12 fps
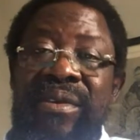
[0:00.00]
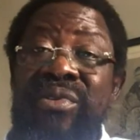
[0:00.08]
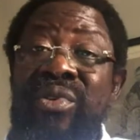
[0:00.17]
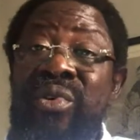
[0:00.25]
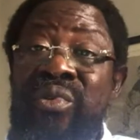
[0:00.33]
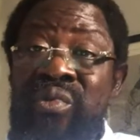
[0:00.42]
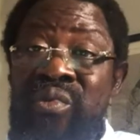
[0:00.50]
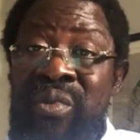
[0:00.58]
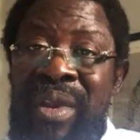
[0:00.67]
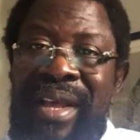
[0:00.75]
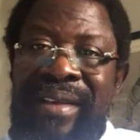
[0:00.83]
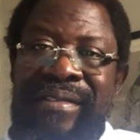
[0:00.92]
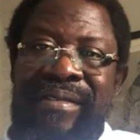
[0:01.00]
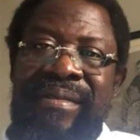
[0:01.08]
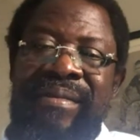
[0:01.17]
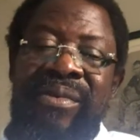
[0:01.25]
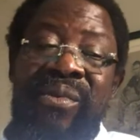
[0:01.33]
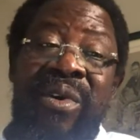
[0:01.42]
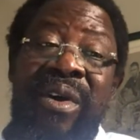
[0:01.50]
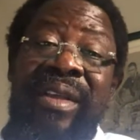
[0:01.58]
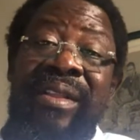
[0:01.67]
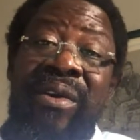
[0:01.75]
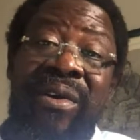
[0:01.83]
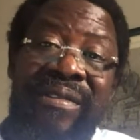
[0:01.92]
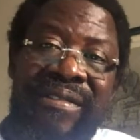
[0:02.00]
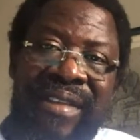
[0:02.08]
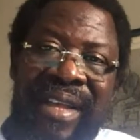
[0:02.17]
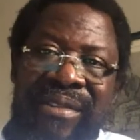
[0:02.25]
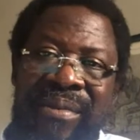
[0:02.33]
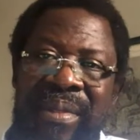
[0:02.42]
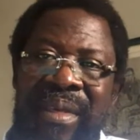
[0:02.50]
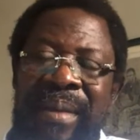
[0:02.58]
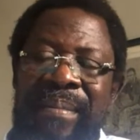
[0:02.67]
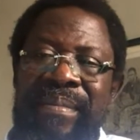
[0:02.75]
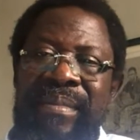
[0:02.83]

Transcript: Your rulers work in concert with them.